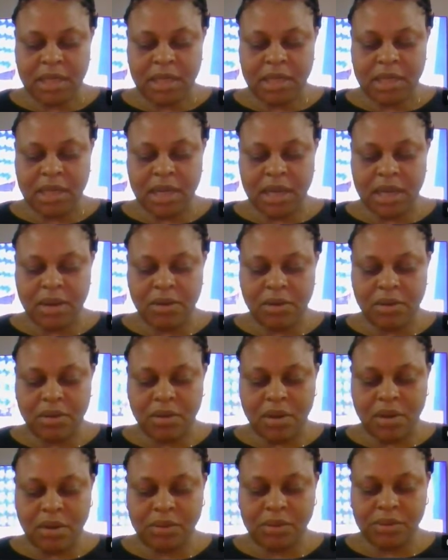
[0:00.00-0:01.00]
They
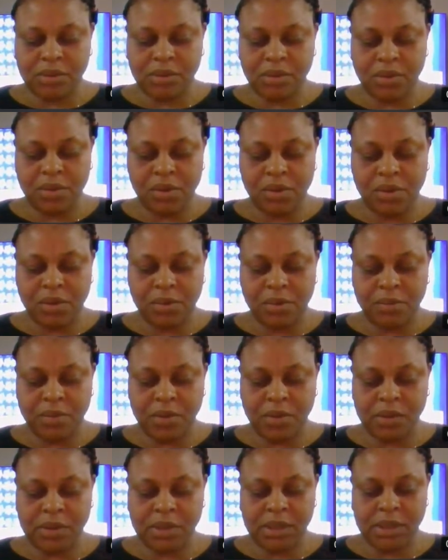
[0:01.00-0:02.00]
also
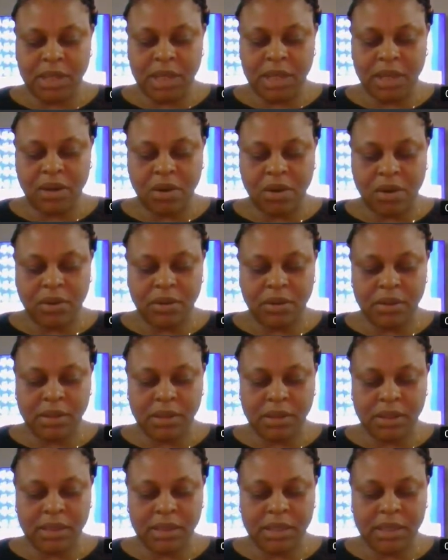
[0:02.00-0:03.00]
must take
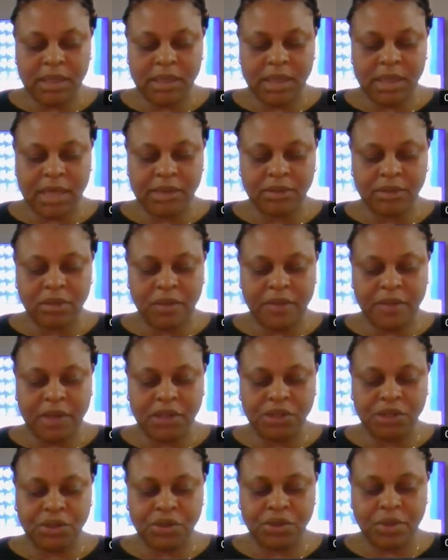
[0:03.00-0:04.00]
on the task of
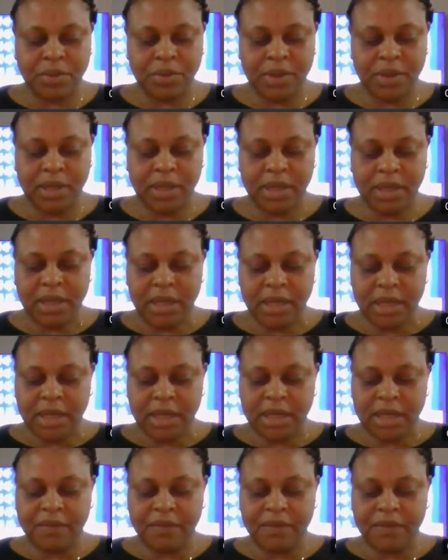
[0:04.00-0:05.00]
ensuring
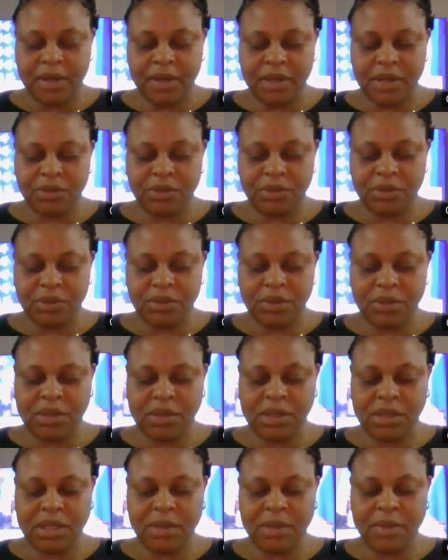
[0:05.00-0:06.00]
the financial
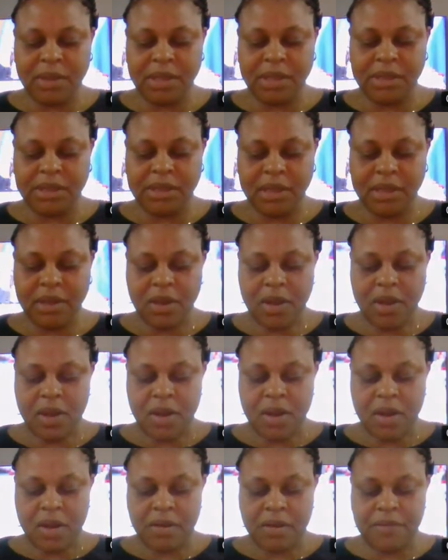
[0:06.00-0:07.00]
sustainability
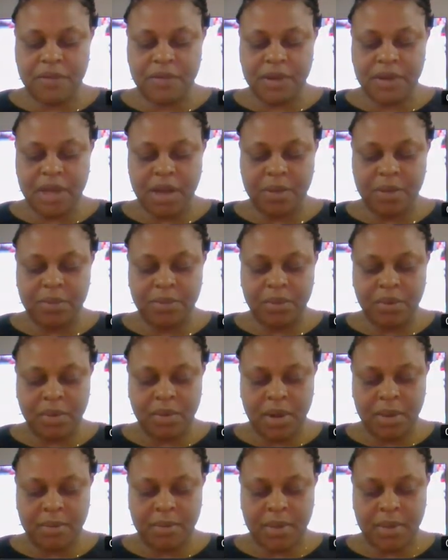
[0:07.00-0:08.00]
of the care
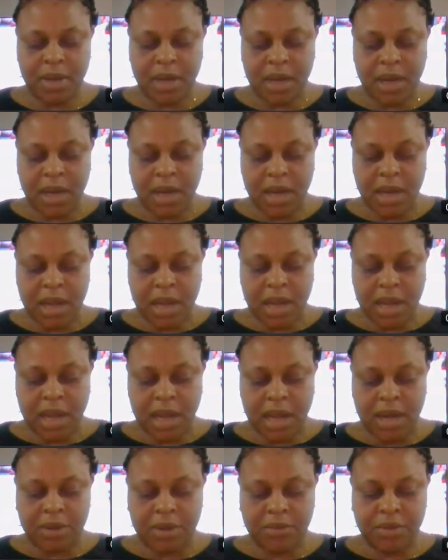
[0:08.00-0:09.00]
program
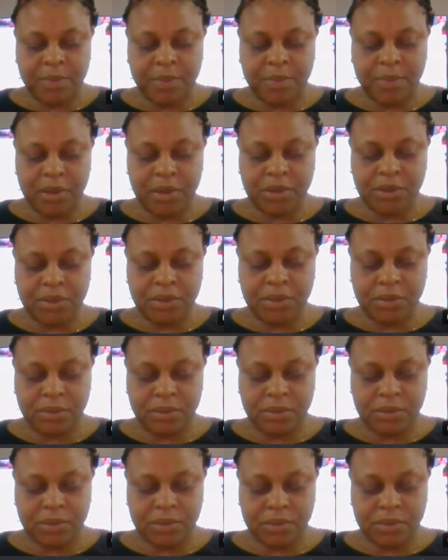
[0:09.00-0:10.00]
and report
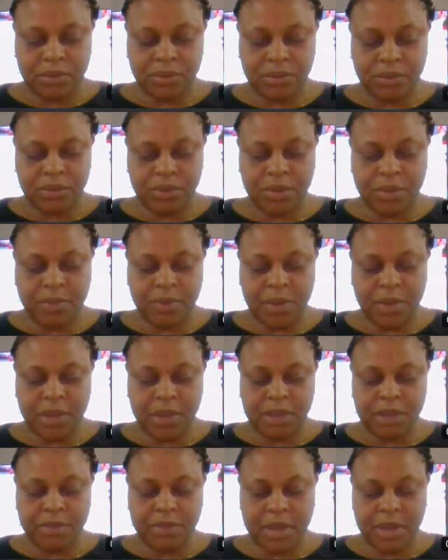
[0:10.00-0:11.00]
to the
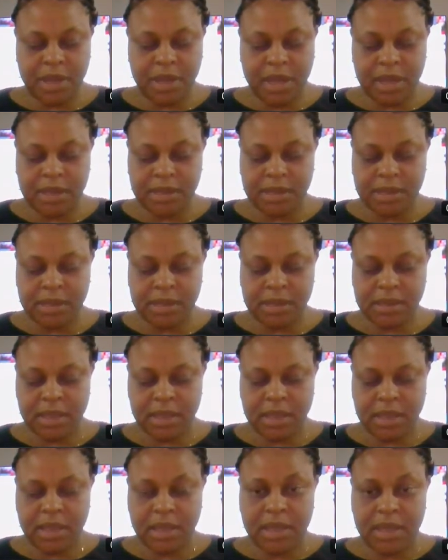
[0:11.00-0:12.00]
policymakers.
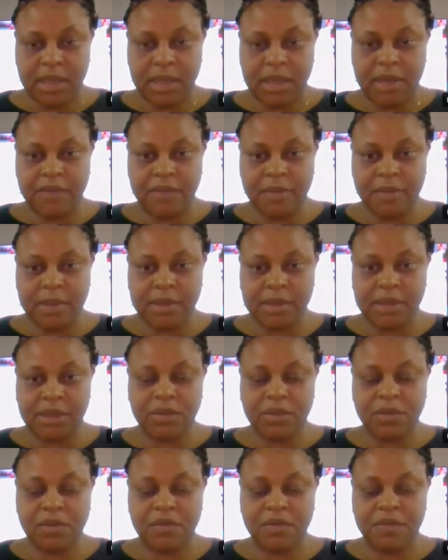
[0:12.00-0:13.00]
The
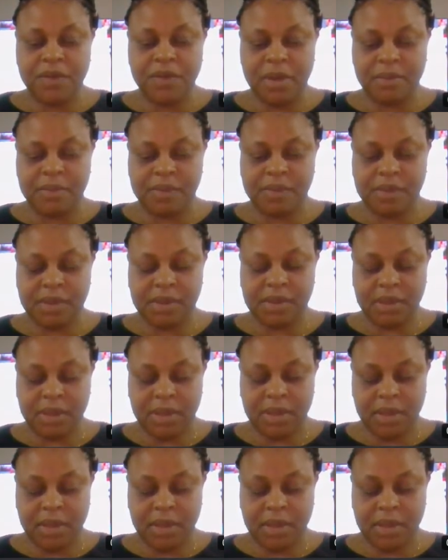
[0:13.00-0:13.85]
pharmaceutical firms.